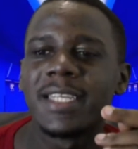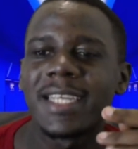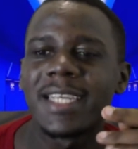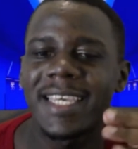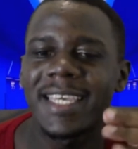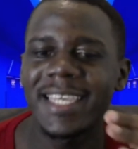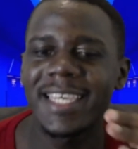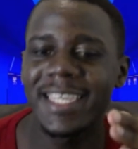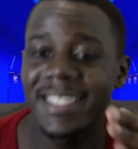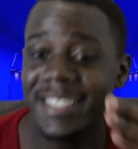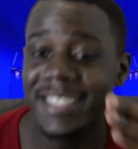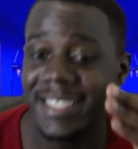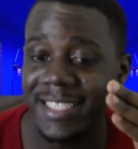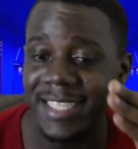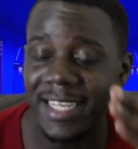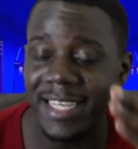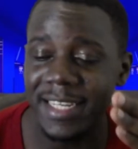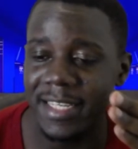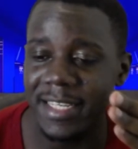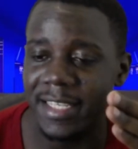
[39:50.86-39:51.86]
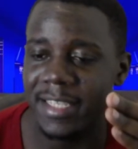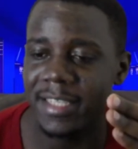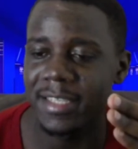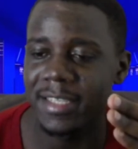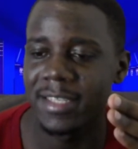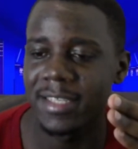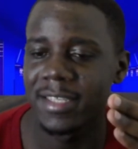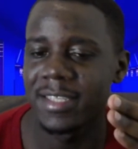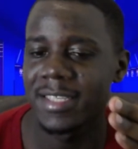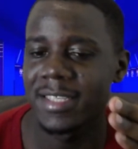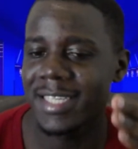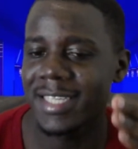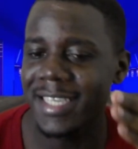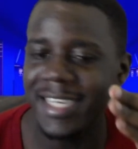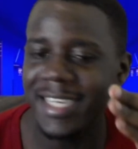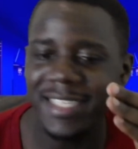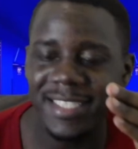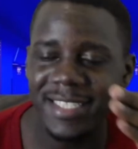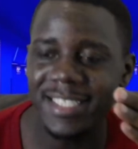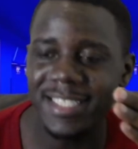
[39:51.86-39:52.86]
Kientieni
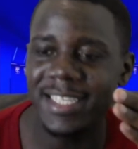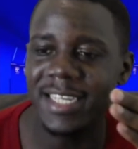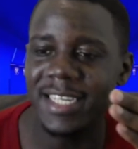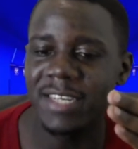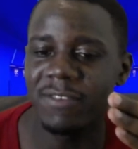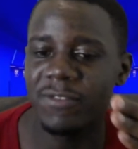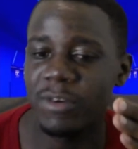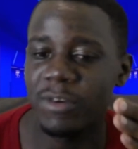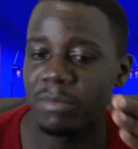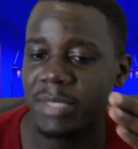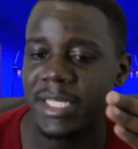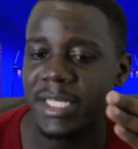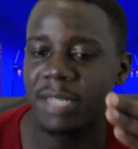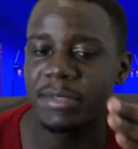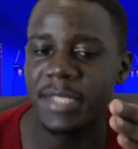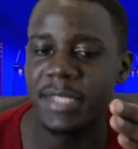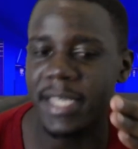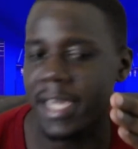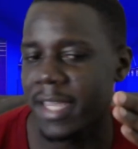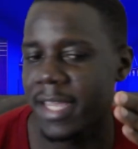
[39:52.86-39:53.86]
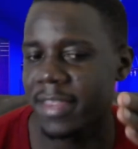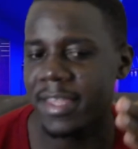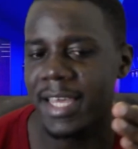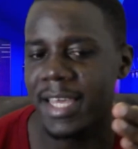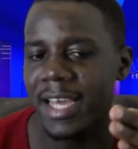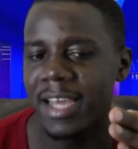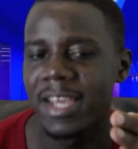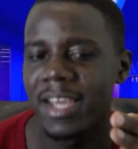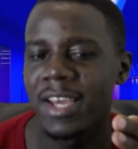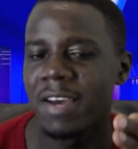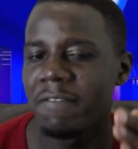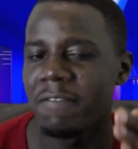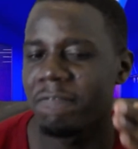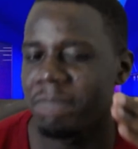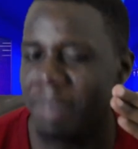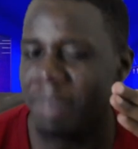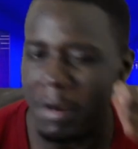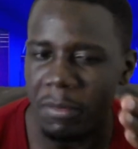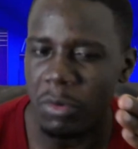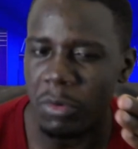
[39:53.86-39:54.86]
from Celtic in there.
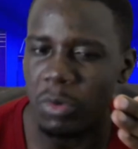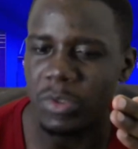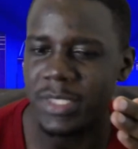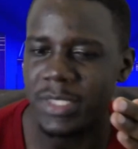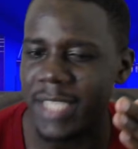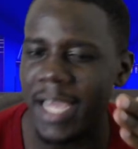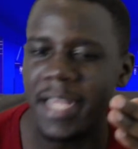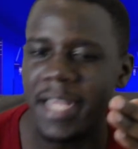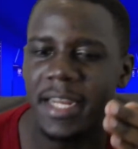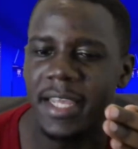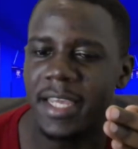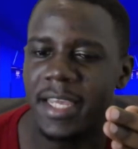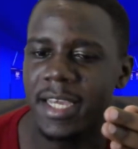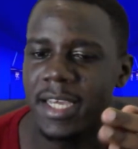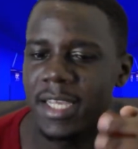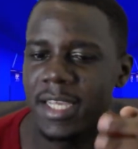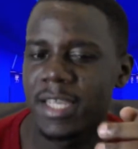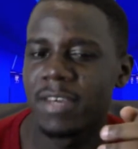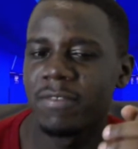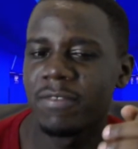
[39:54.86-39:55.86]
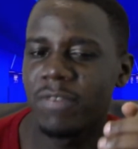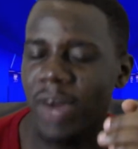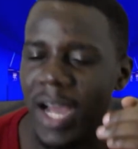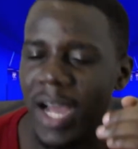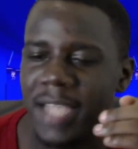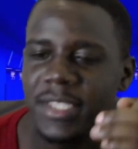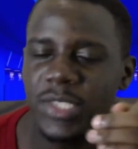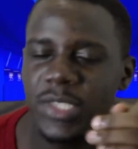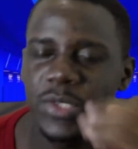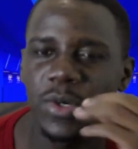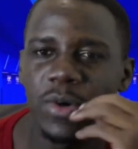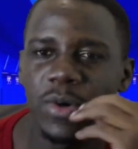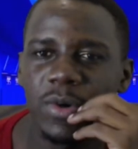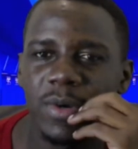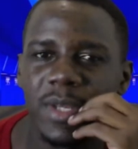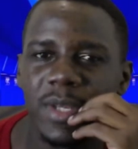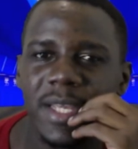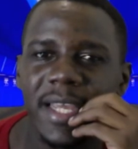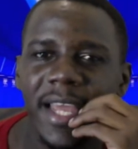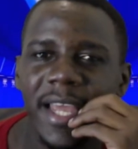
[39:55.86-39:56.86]
Very good signing for Arsenal.
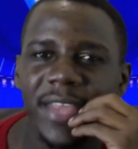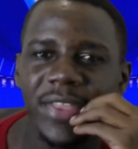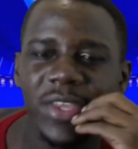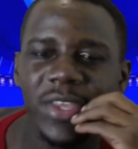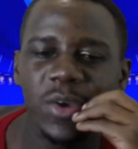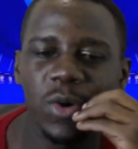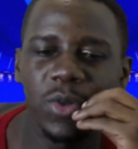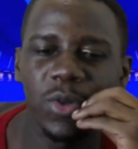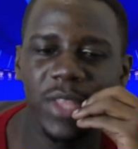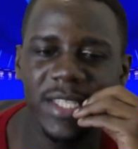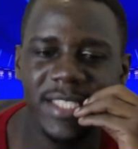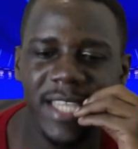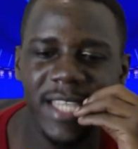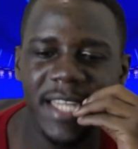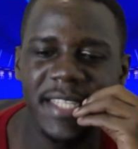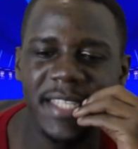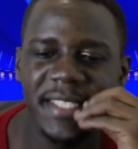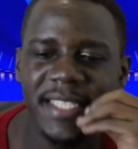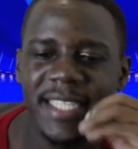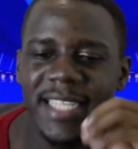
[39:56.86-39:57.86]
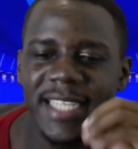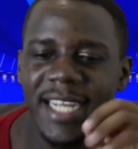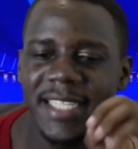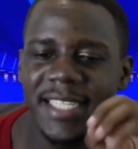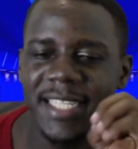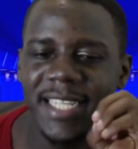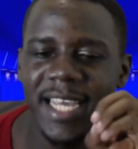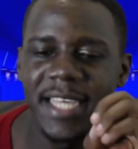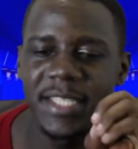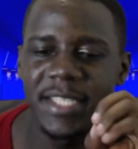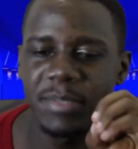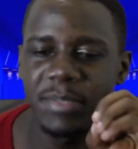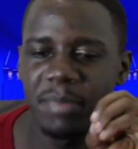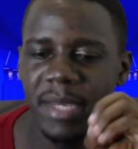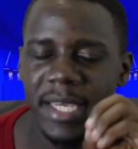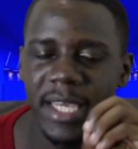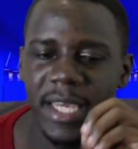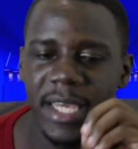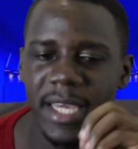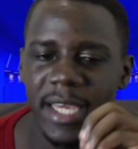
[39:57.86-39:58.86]
I think all the signings that Arteta is
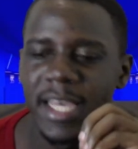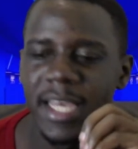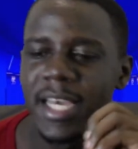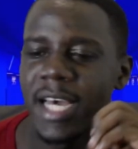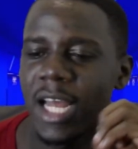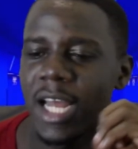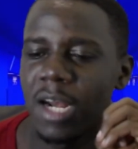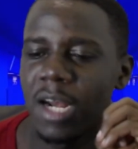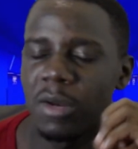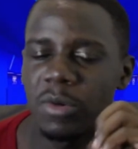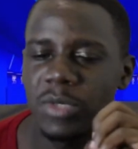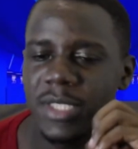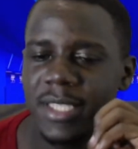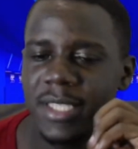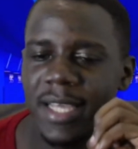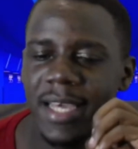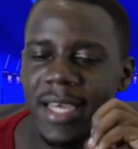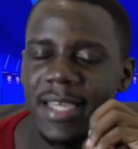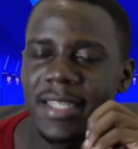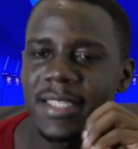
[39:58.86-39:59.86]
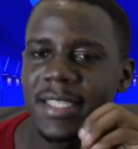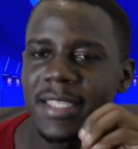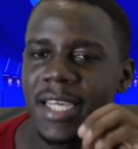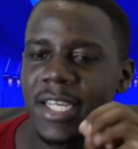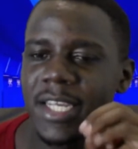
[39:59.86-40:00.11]
making alongside